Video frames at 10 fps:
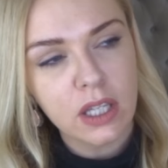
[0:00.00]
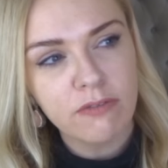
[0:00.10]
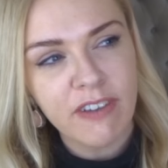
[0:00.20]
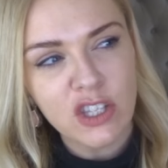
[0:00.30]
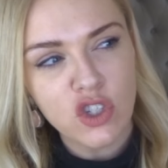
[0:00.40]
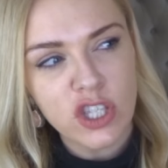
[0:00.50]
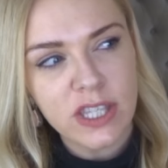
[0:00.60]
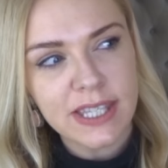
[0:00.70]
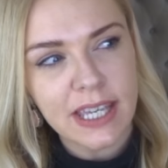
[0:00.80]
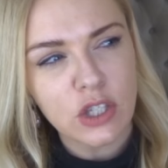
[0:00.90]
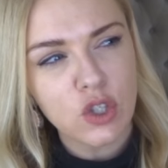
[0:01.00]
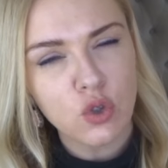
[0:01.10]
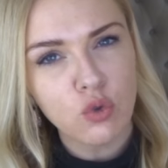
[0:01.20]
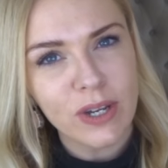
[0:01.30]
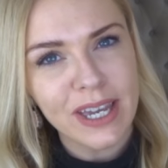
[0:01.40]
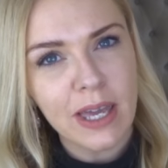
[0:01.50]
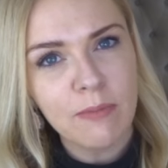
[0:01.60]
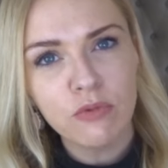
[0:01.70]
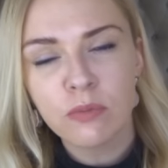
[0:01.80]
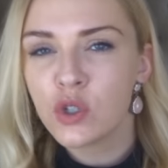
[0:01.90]
Vengeance
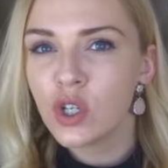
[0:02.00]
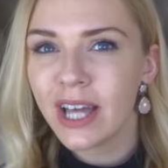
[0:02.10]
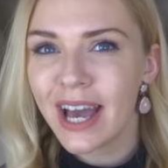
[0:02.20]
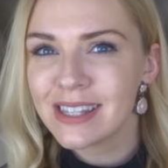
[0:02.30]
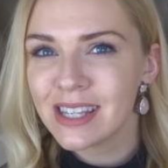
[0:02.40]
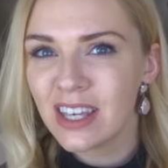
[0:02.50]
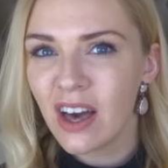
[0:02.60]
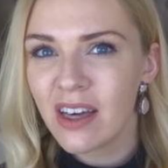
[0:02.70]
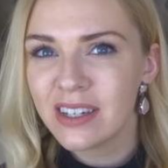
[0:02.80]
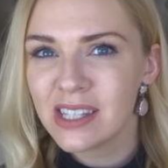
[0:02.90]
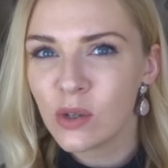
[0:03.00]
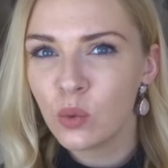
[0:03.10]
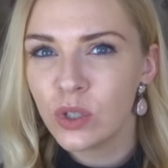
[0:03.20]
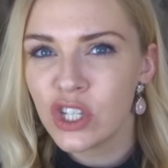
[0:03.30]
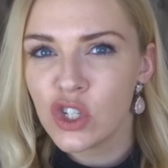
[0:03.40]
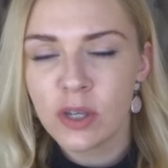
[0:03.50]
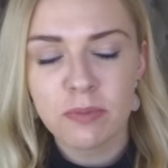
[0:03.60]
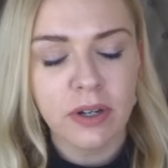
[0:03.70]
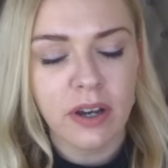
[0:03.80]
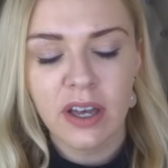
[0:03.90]
Extreme from Juliet Has a Gun is a woody
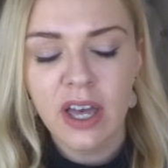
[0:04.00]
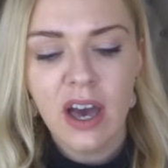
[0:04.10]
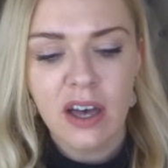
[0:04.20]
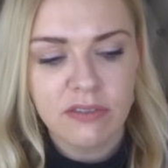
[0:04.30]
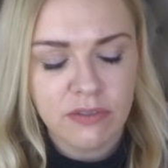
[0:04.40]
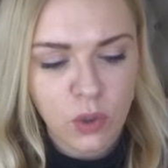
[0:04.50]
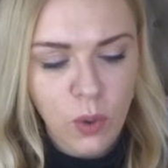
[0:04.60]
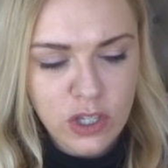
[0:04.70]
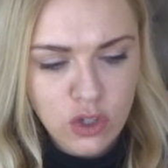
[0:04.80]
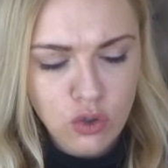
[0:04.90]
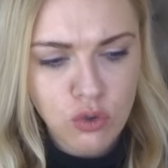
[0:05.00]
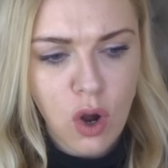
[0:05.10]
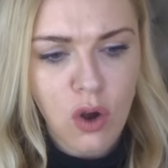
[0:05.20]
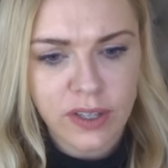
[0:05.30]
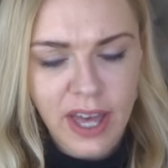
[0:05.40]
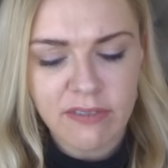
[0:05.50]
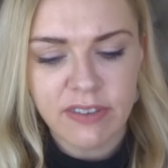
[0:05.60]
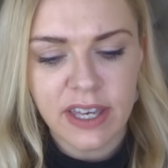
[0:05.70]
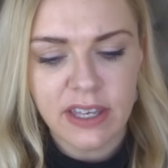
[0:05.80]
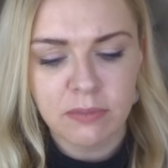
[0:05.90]
Chypre, quite strong,
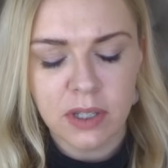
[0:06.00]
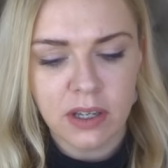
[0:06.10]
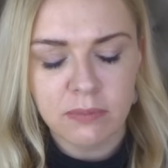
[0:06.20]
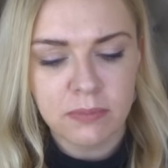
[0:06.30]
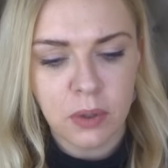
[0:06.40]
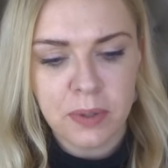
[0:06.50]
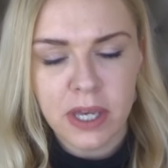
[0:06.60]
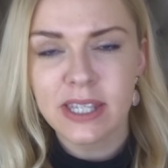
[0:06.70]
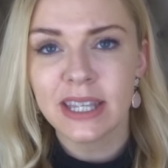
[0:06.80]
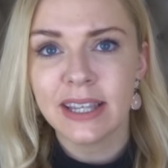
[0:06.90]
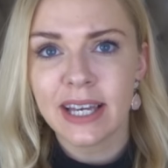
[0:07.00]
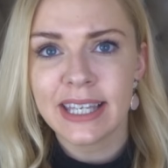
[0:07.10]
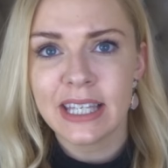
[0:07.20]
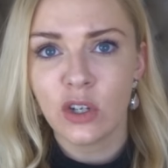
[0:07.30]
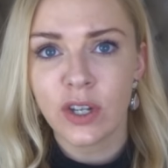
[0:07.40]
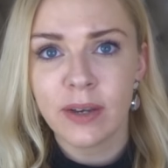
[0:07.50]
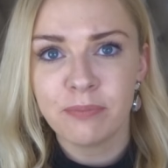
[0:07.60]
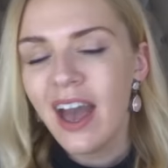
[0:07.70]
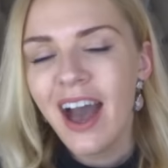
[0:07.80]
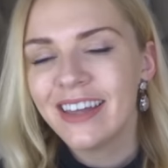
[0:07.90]
heavy. I'm not personally that keen on it.
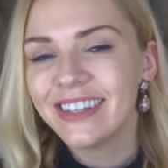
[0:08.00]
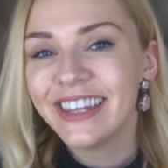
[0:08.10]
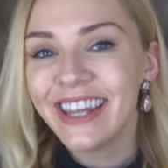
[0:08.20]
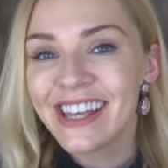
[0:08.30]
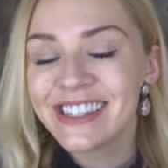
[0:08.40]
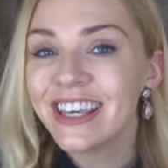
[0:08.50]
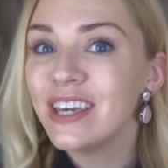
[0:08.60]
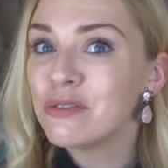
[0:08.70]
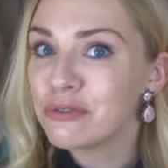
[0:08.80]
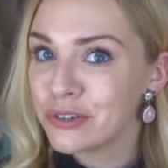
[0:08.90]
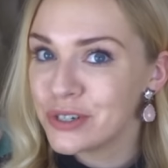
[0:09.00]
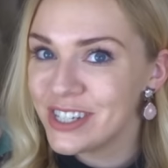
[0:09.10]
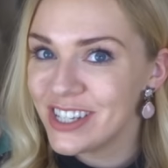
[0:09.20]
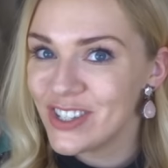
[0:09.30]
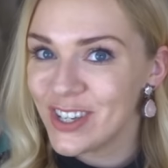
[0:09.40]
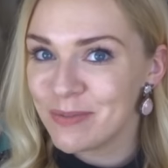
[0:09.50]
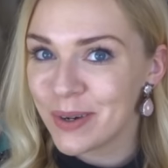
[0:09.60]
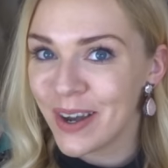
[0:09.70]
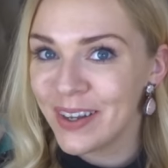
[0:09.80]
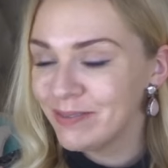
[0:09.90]
And then lastly, Fruity
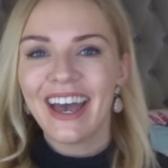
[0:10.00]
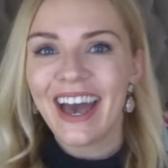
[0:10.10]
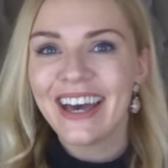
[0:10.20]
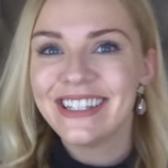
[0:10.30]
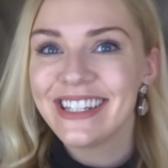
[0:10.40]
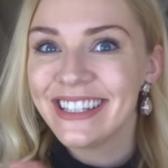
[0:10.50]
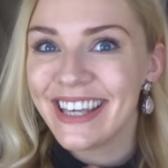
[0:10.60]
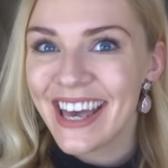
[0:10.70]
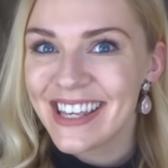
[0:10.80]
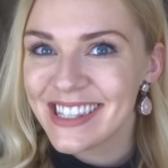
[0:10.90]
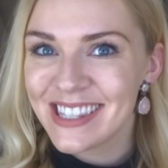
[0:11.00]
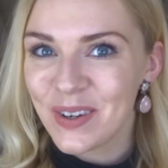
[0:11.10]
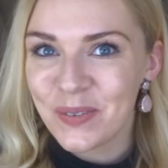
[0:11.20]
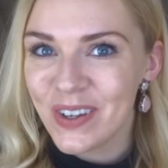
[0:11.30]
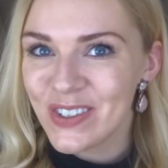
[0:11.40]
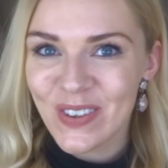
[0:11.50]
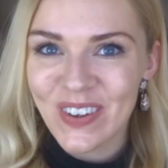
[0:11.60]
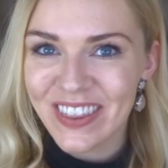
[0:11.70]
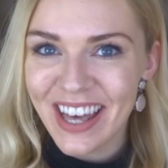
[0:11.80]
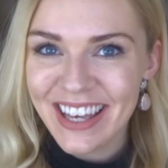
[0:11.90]
Chypre, and guess which
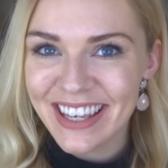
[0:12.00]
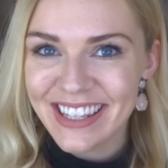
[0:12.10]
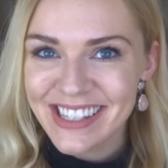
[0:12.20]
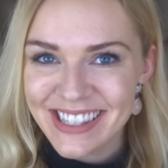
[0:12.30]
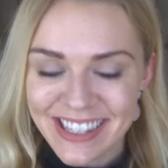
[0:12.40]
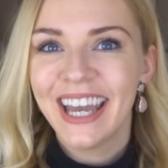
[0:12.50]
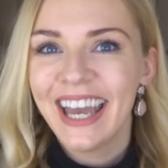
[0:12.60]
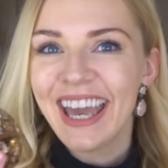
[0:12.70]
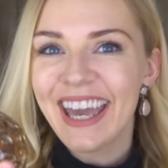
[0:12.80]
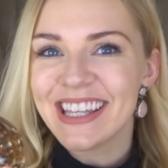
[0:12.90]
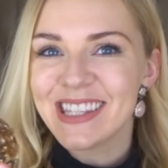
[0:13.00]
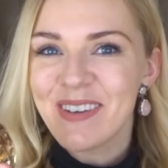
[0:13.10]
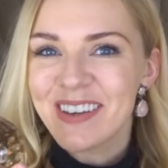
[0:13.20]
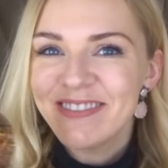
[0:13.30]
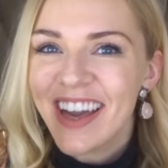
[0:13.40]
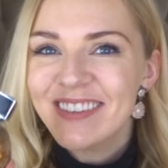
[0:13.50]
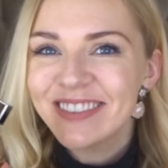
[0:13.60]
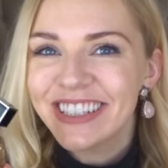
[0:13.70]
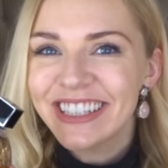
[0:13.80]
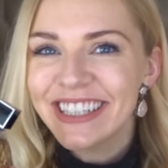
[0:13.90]
one that is. It's my
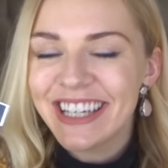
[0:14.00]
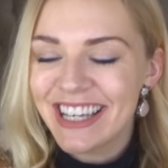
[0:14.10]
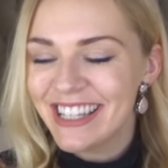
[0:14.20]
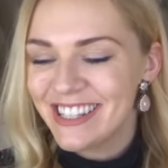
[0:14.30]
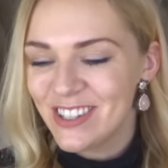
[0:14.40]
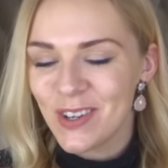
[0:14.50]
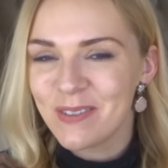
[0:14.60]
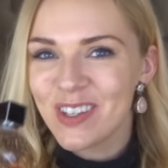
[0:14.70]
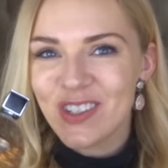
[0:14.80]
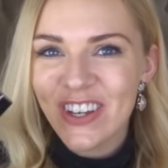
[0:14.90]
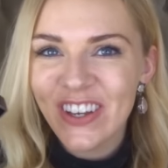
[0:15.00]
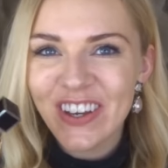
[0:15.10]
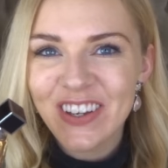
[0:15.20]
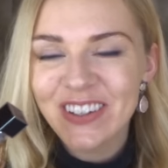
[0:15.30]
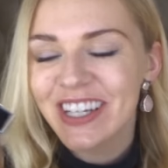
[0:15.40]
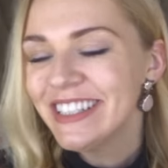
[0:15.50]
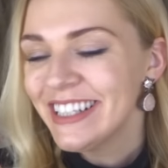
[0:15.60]
favorite. Jimmy Choo.